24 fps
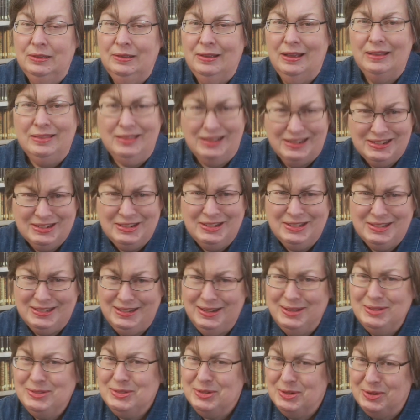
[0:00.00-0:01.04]
I think she
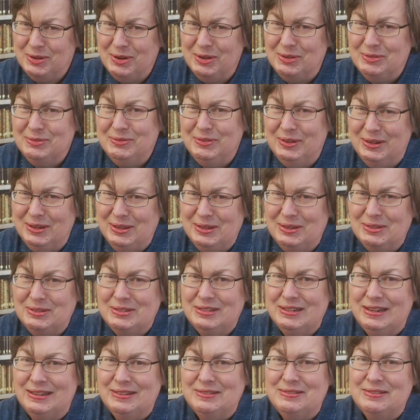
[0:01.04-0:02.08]
slows her own videos
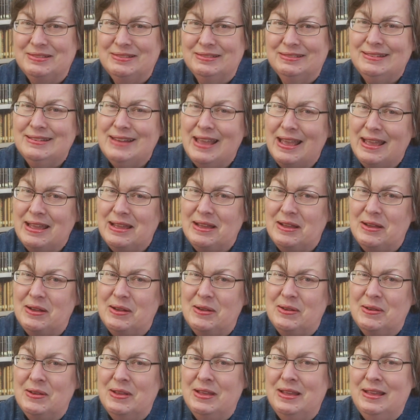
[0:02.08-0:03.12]
down
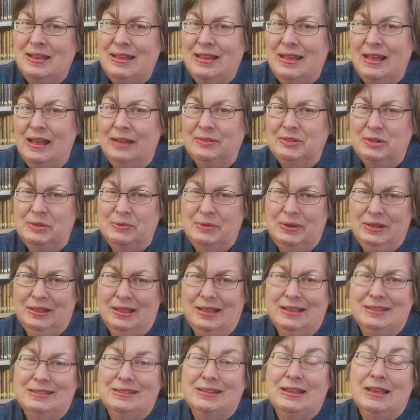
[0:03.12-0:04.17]
now after
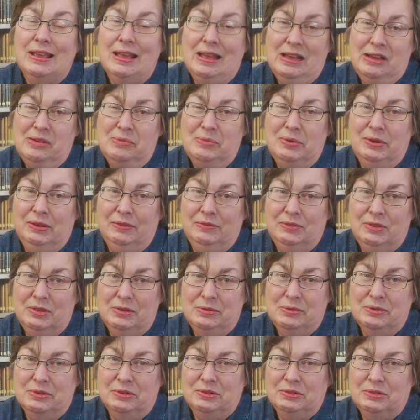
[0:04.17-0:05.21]
realizing how many
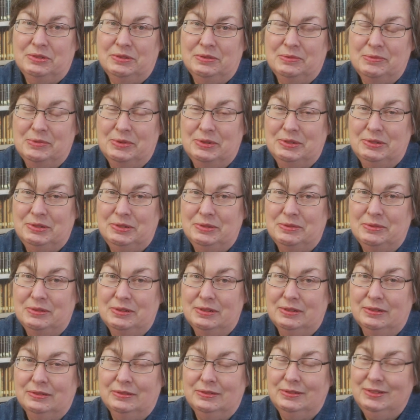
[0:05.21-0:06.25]
viewers were
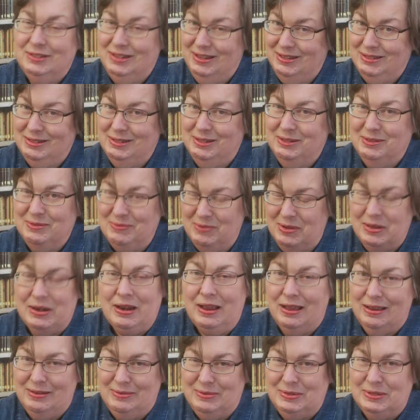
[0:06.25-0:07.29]
doing just what
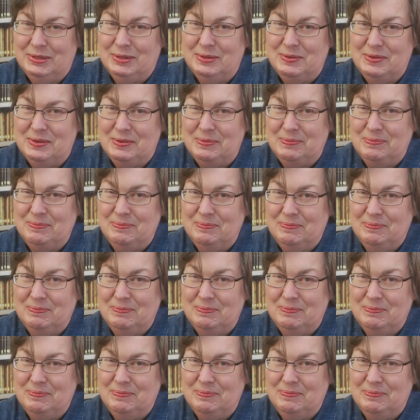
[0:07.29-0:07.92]
I was doing.